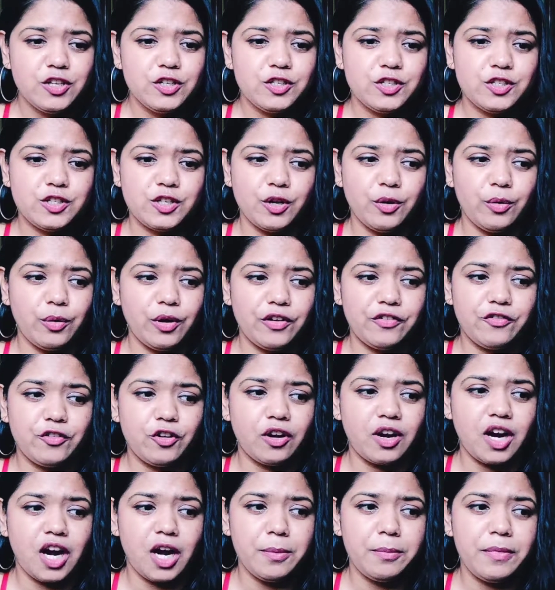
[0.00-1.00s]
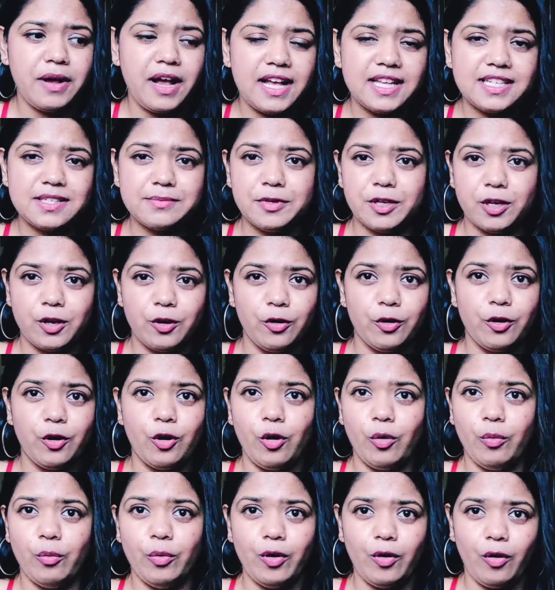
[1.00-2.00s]
So if your karma has been good
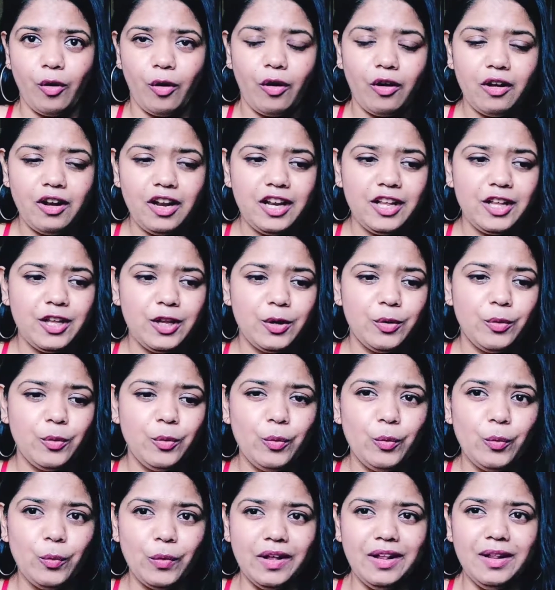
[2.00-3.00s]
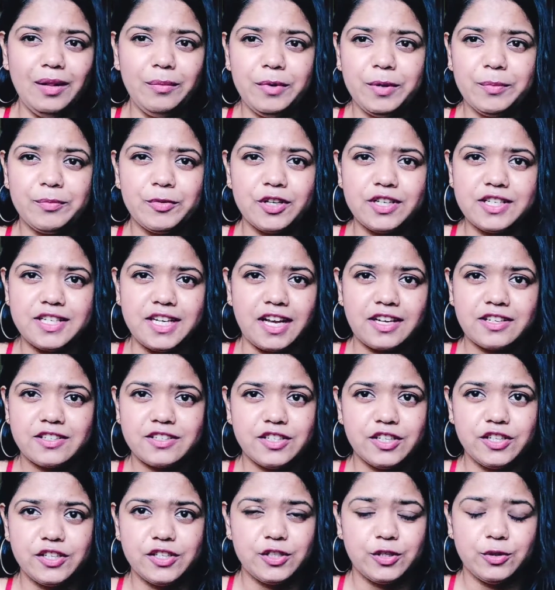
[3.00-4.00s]
overall, you will be
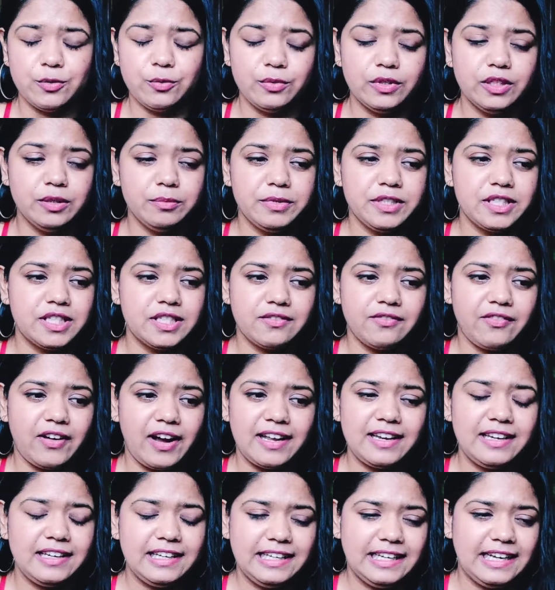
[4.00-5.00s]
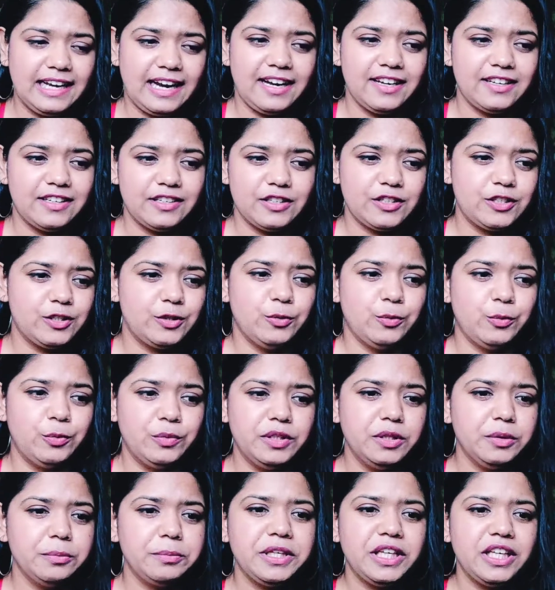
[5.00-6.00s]
protected, you will be divinely guided, you
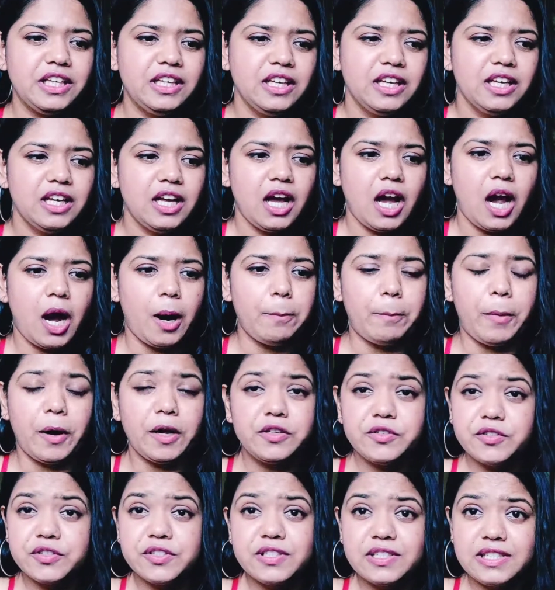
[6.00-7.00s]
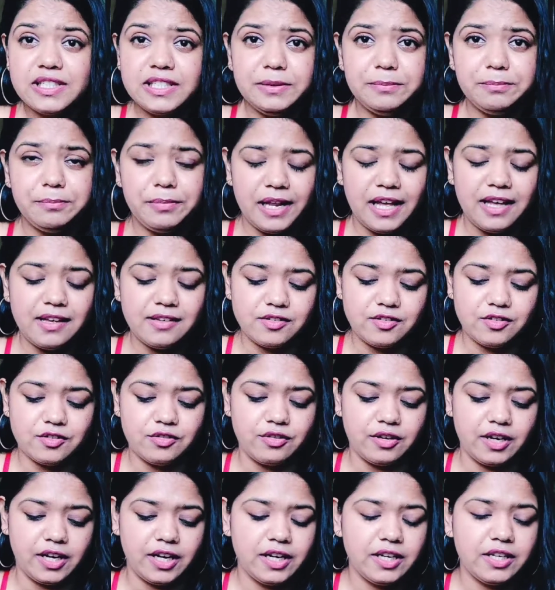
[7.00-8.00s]
will be abundantly
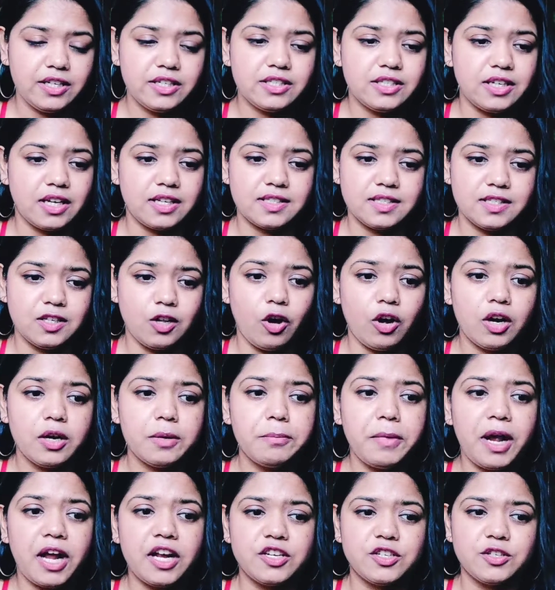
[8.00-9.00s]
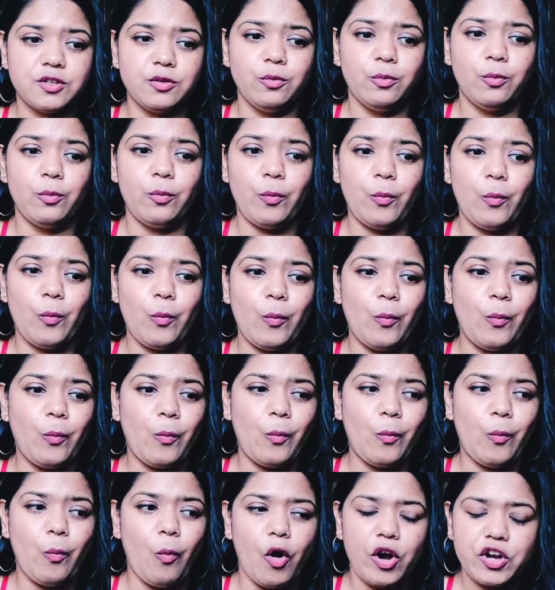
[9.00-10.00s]
blessed, right? Does not matter
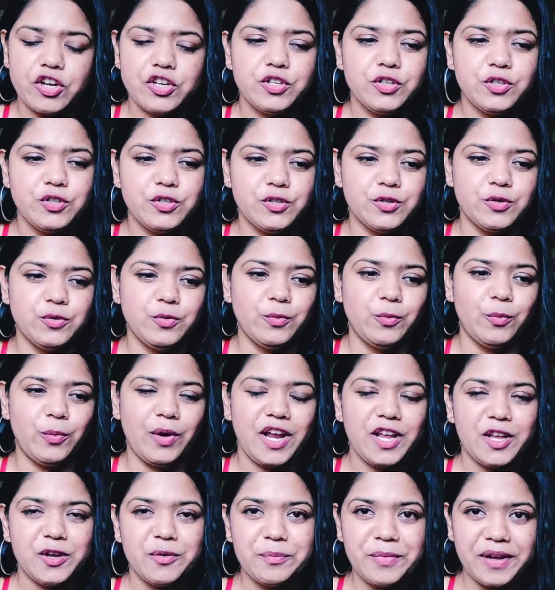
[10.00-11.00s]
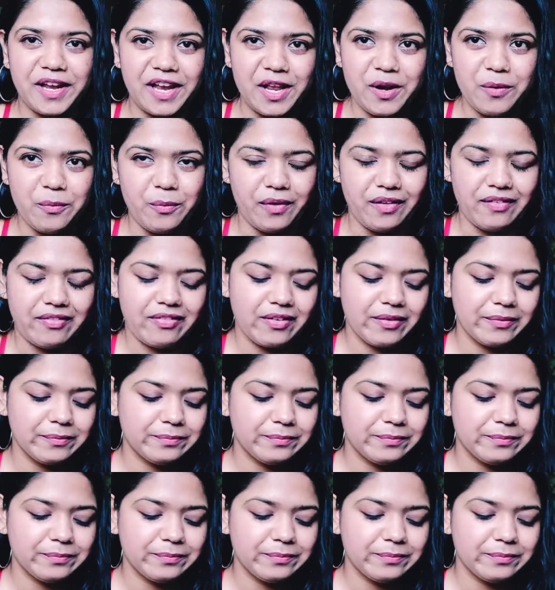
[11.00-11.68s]
what you do, where you begin with.